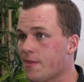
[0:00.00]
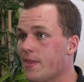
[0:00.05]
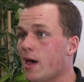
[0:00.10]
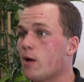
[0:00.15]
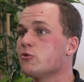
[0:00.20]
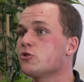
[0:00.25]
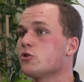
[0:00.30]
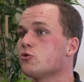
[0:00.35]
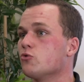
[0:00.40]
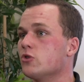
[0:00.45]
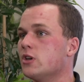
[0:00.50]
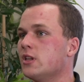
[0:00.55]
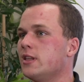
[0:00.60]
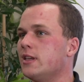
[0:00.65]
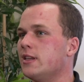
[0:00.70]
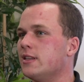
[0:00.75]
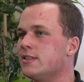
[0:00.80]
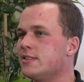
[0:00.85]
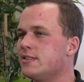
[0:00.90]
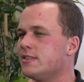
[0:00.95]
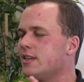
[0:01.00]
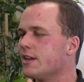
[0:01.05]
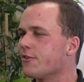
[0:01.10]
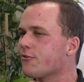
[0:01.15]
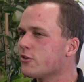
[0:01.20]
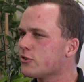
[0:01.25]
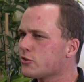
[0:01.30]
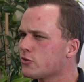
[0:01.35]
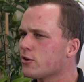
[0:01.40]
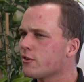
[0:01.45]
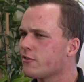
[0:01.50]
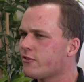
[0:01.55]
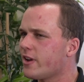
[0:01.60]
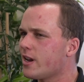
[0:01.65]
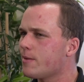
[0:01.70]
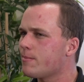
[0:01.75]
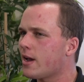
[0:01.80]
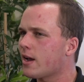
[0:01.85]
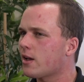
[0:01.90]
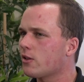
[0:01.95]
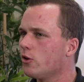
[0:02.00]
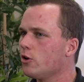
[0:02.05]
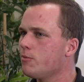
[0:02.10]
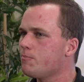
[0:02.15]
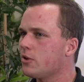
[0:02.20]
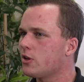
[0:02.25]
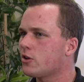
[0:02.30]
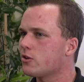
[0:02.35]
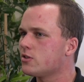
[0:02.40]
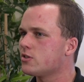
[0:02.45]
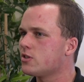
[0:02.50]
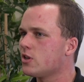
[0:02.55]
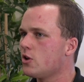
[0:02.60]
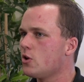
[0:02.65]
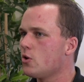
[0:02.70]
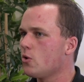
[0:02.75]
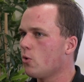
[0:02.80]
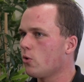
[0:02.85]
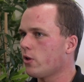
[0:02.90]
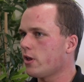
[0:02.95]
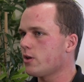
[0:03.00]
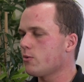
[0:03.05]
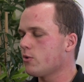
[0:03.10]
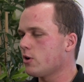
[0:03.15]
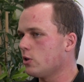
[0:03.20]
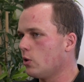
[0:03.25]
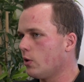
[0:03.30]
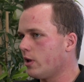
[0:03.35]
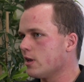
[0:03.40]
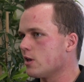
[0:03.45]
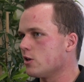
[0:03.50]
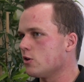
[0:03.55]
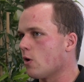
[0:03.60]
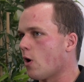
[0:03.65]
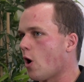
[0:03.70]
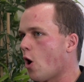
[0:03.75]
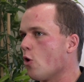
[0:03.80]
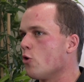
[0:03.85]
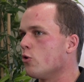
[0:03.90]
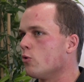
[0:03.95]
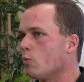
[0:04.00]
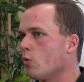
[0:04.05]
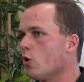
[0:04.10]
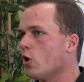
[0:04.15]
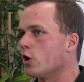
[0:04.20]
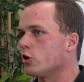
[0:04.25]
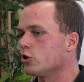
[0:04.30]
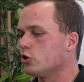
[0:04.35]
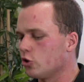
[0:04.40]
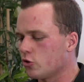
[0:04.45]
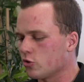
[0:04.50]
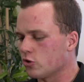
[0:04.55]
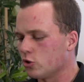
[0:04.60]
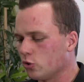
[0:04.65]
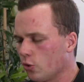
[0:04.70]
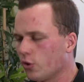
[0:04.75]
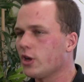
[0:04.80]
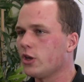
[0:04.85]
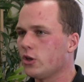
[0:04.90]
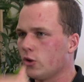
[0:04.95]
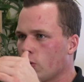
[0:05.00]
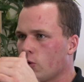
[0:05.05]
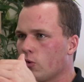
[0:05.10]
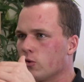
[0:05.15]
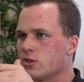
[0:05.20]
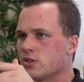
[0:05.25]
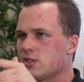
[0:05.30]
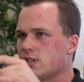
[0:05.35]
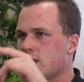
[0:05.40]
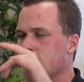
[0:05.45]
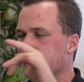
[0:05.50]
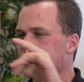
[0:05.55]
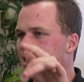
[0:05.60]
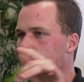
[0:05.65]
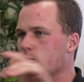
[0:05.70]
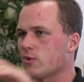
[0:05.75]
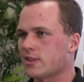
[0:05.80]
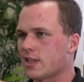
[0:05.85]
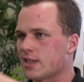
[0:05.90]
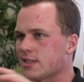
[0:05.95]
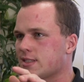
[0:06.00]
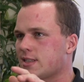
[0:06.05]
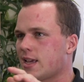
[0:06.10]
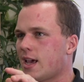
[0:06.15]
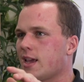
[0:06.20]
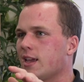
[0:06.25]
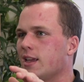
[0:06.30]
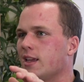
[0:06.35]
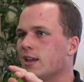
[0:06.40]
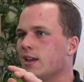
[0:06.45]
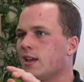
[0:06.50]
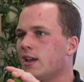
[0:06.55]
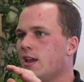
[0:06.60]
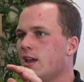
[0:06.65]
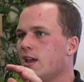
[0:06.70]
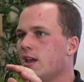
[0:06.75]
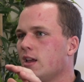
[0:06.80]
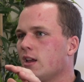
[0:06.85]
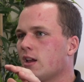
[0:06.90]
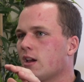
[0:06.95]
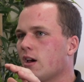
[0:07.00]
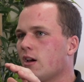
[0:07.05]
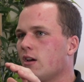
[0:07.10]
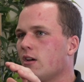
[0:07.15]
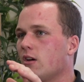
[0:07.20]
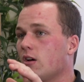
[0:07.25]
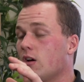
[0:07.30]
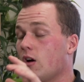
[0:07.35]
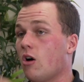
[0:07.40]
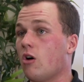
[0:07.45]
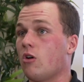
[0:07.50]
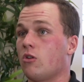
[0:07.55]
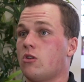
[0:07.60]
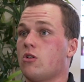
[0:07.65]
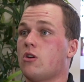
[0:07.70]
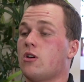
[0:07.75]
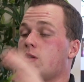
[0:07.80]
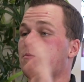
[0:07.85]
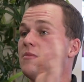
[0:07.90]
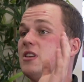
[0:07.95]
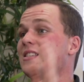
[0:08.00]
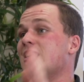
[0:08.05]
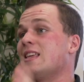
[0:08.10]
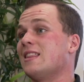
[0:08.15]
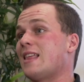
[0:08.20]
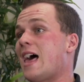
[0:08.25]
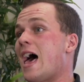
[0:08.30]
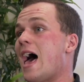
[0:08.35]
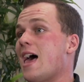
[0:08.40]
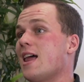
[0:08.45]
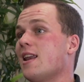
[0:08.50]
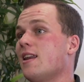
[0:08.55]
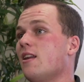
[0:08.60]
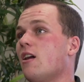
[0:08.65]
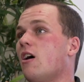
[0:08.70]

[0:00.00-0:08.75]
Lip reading: That was a really different sort of feedback loop, because although they weren't looking at your own work, you could look at yours and see what they're saying and go, oh God, I'm missing that.